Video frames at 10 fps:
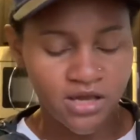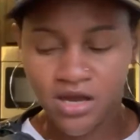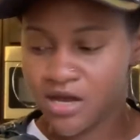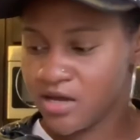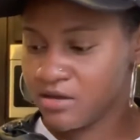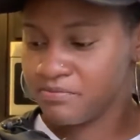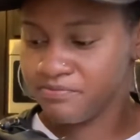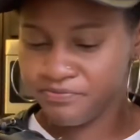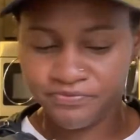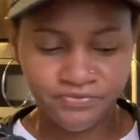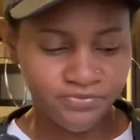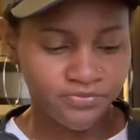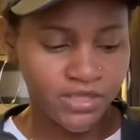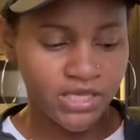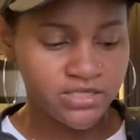Um,
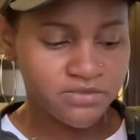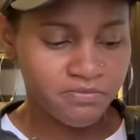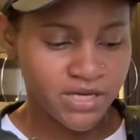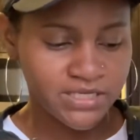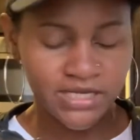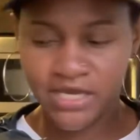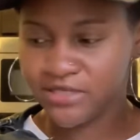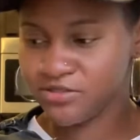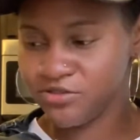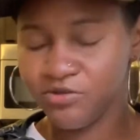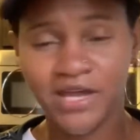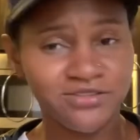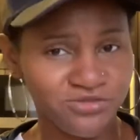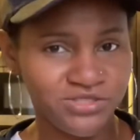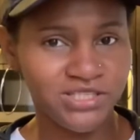it's Monday, so you
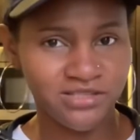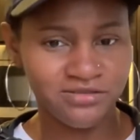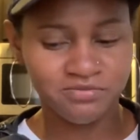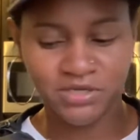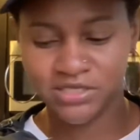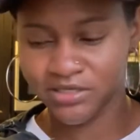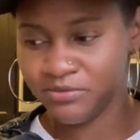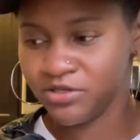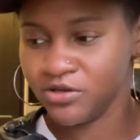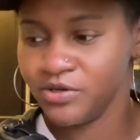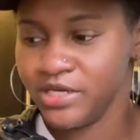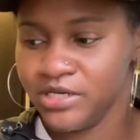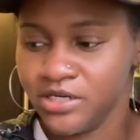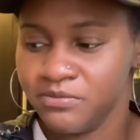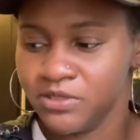guys will see this Monday. I'm gonna go ahead
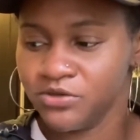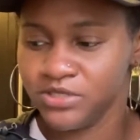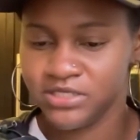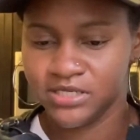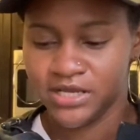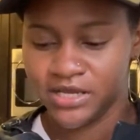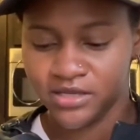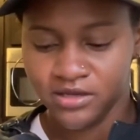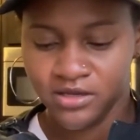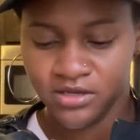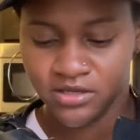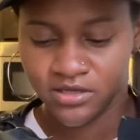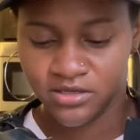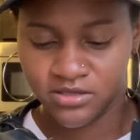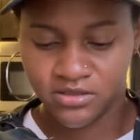and upload it today.
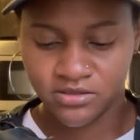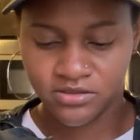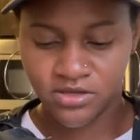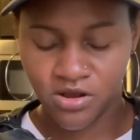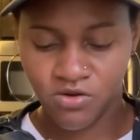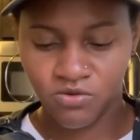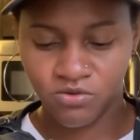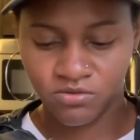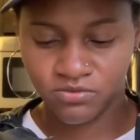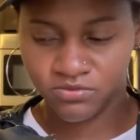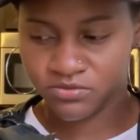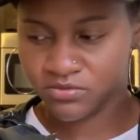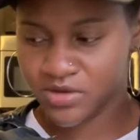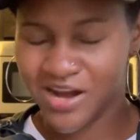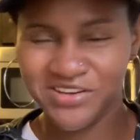So
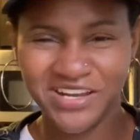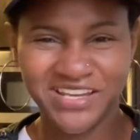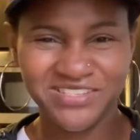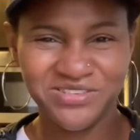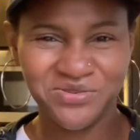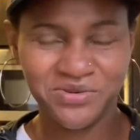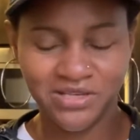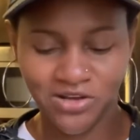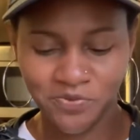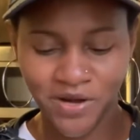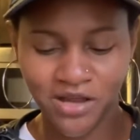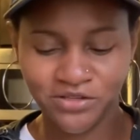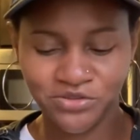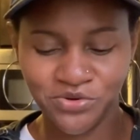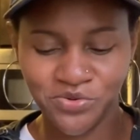how are you guys doing? Hope y'all
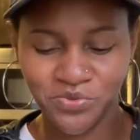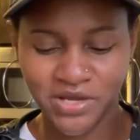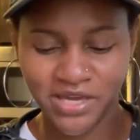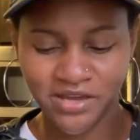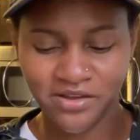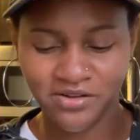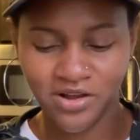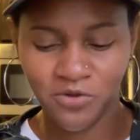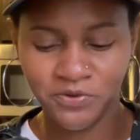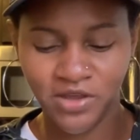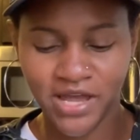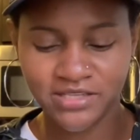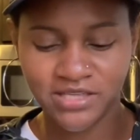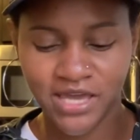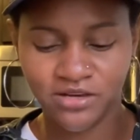are doing well. Hope you
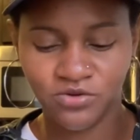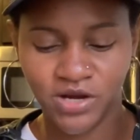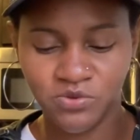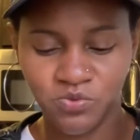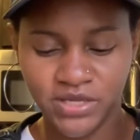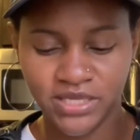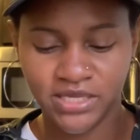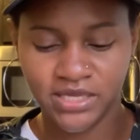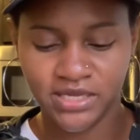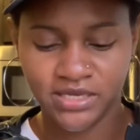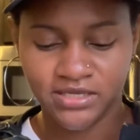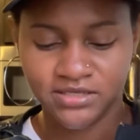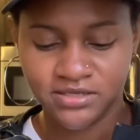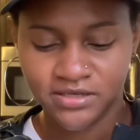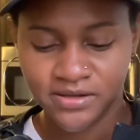guys had a great
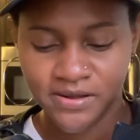weekend.